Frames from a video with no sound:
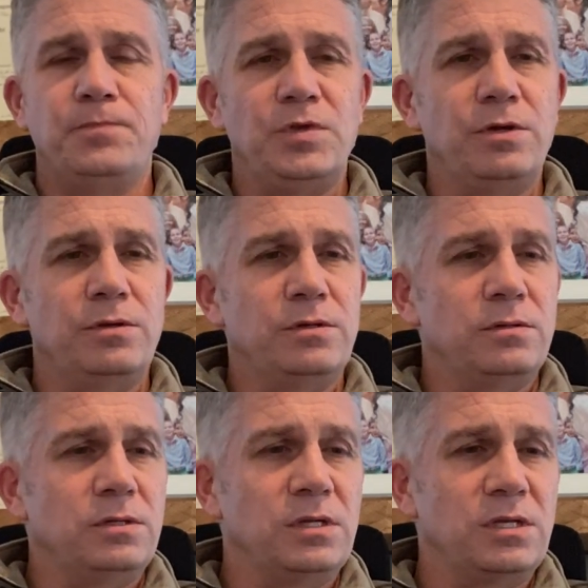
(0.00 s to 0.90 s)

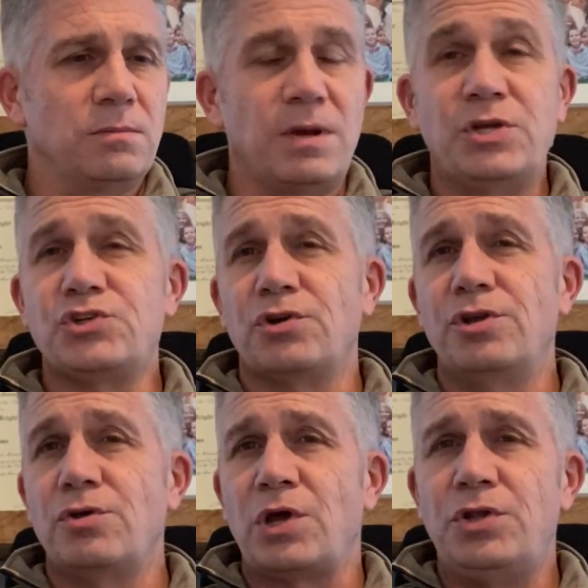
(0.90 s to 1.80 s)
you need to make sure
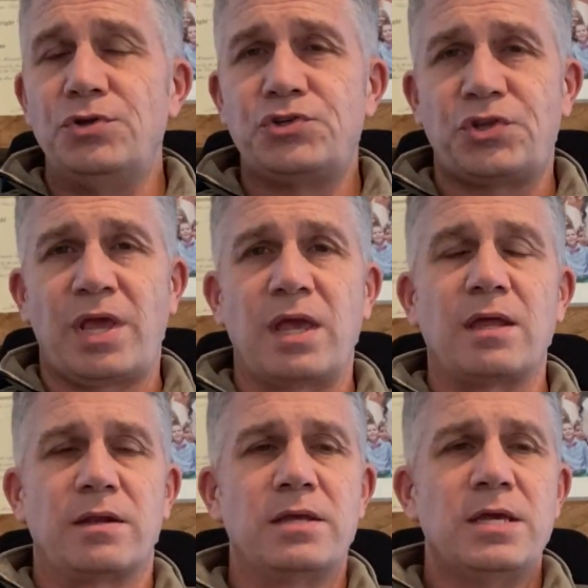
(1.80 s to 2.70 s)
you
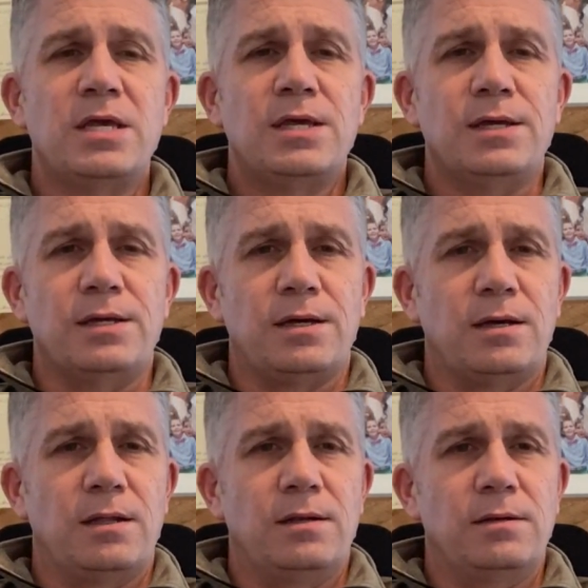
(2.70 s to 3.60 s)
understand.
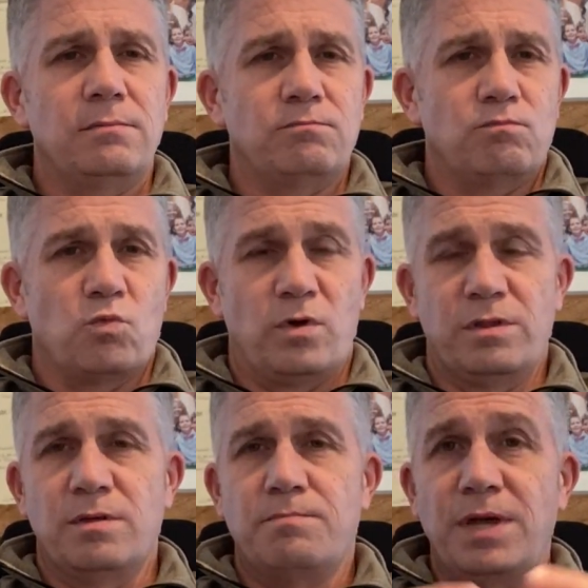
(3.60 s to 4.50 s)
One
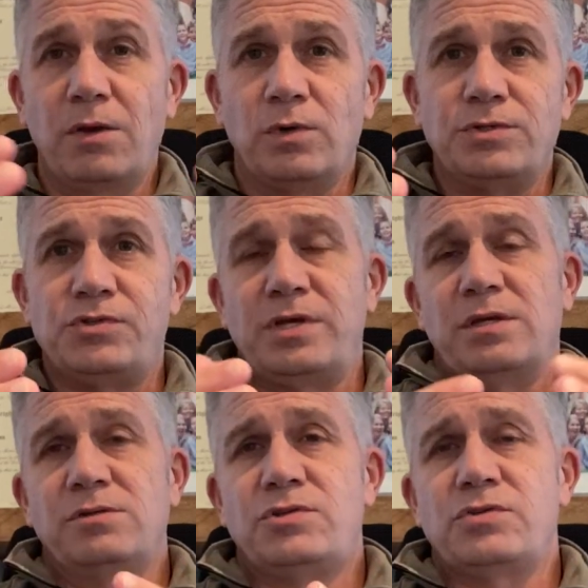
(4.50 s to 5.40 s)
of the big ones
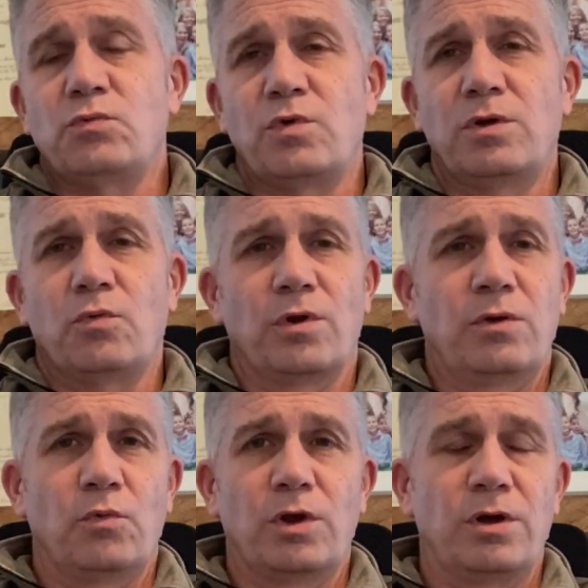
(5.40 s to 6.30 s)
is
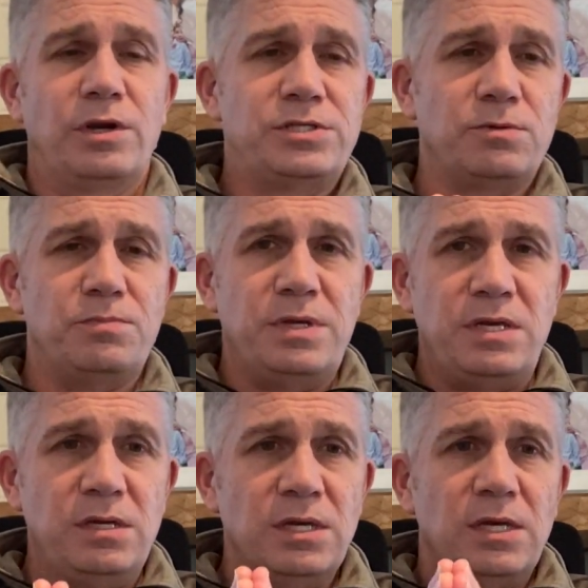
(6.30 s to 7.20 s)
we're going to
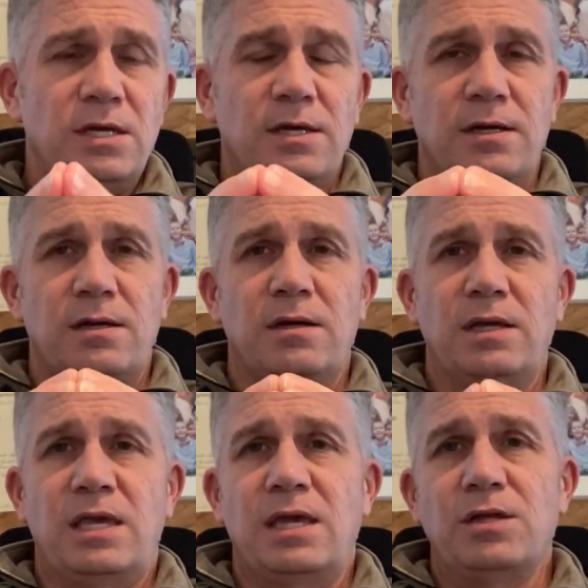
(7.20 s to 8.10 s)
be
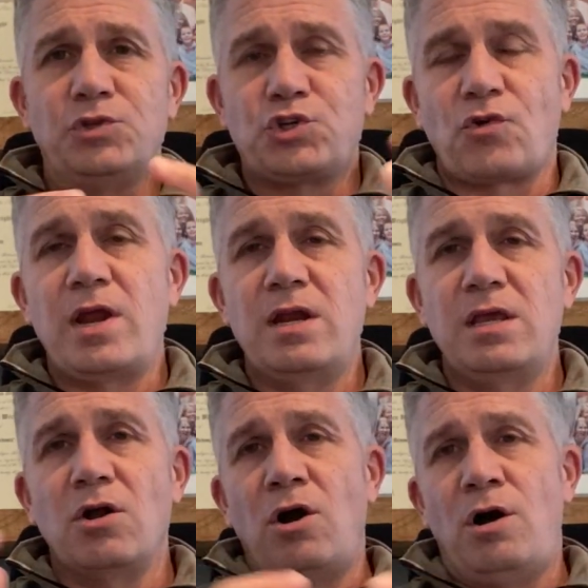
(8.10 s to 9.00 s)
again
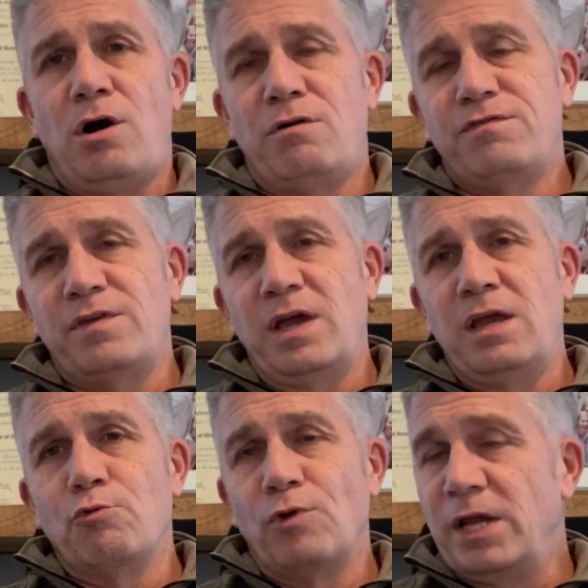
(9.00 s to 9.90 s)
trading off
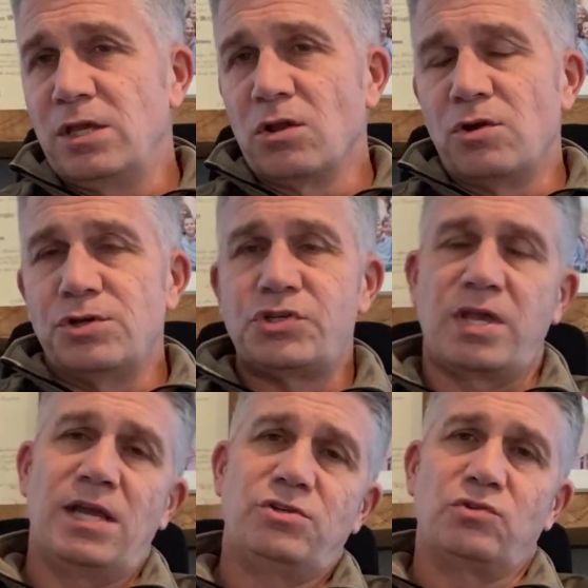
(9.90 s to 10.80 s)
a regular
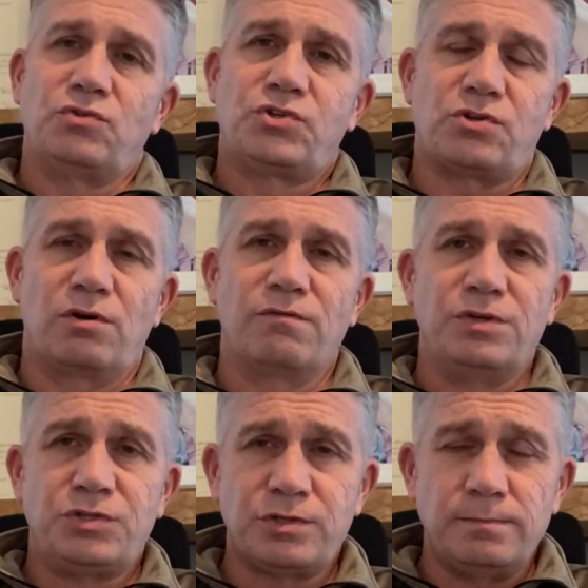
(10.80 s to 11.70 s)
scheduled
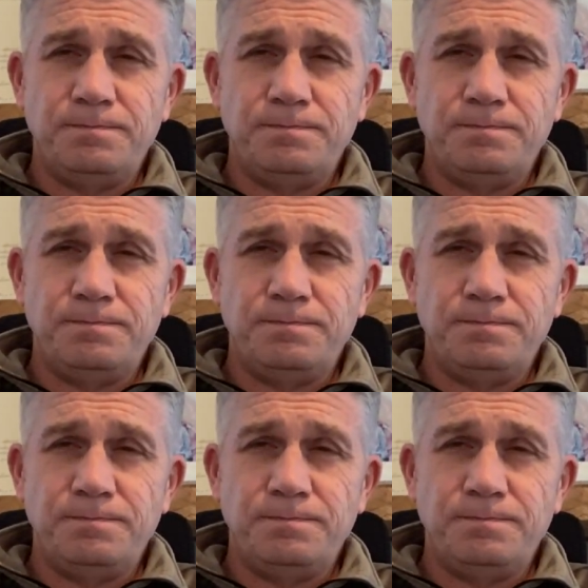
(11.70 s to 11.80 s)
service